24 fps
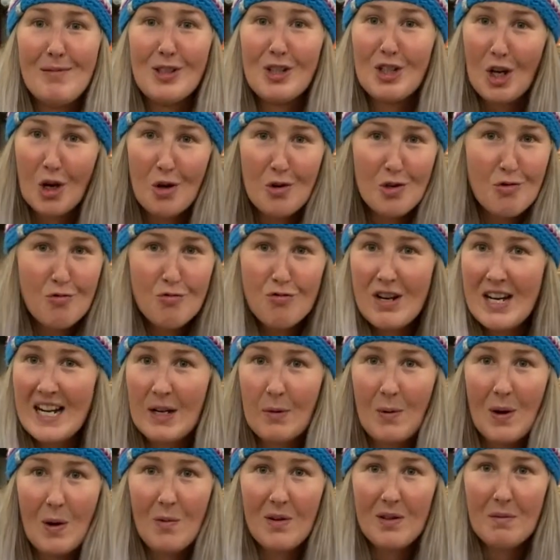Goes really
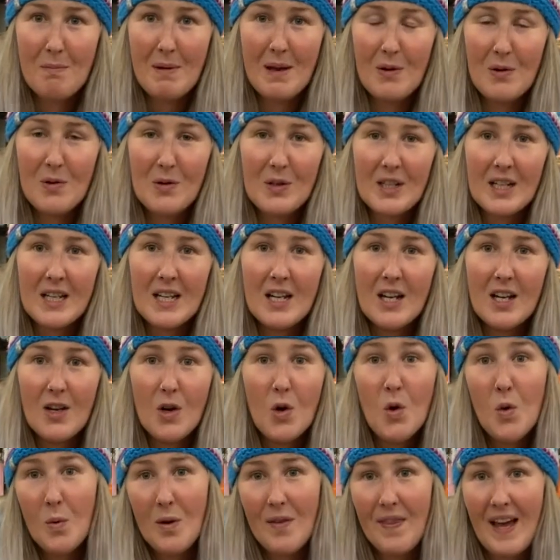well with milk
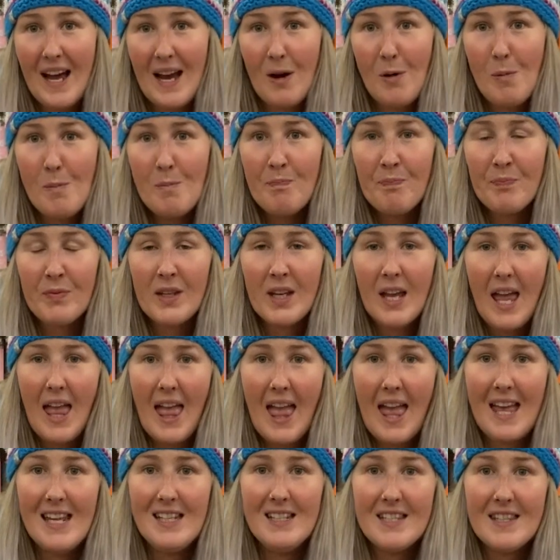or without,
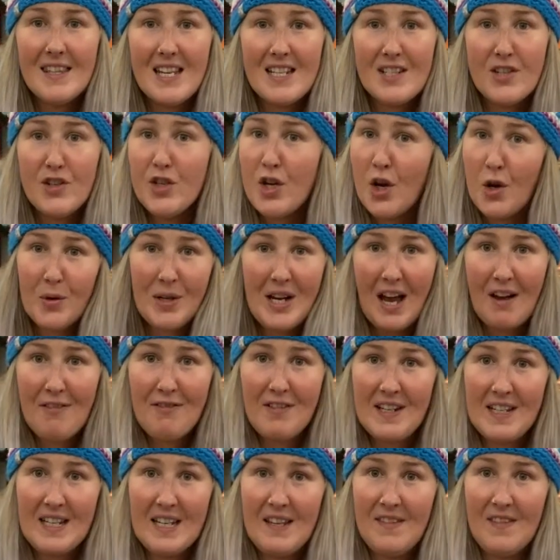and there's no
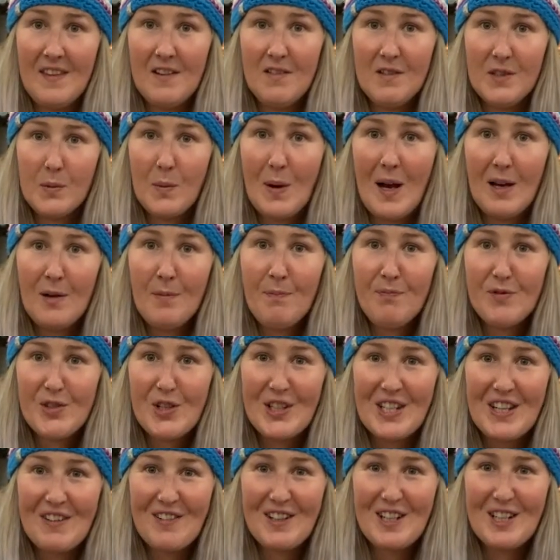caffeine in there as well, so
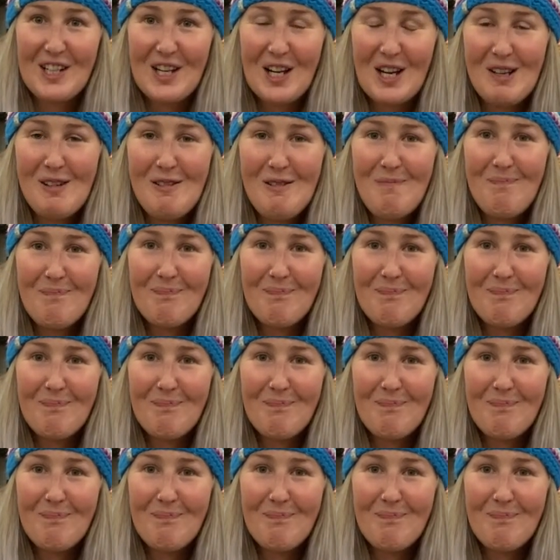give it a go.